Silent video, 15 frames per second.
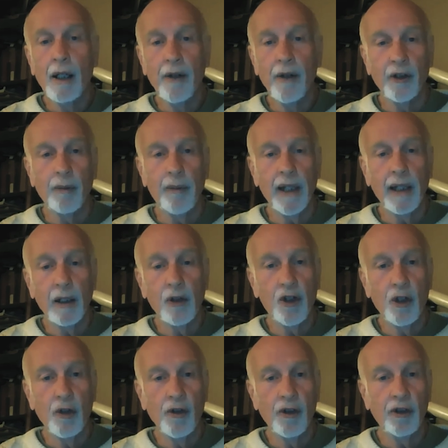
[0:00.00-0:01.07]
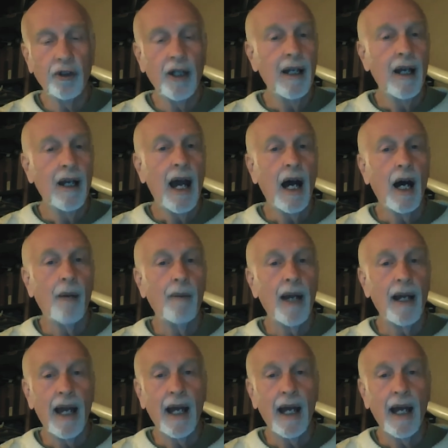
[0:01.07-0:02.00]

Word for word: There's Betelgeuse um,